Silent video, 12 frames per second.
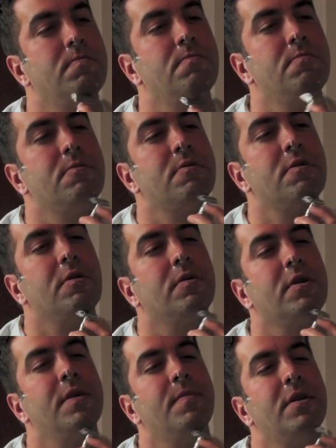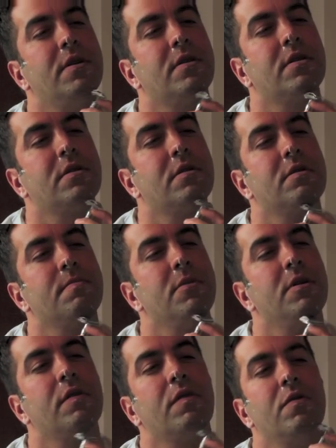So keeping it
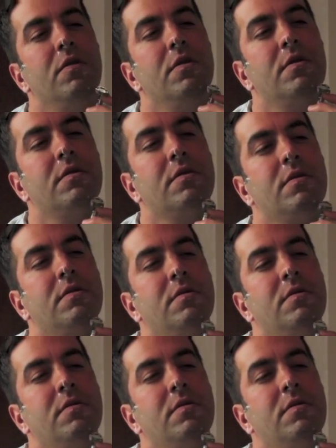small strokes.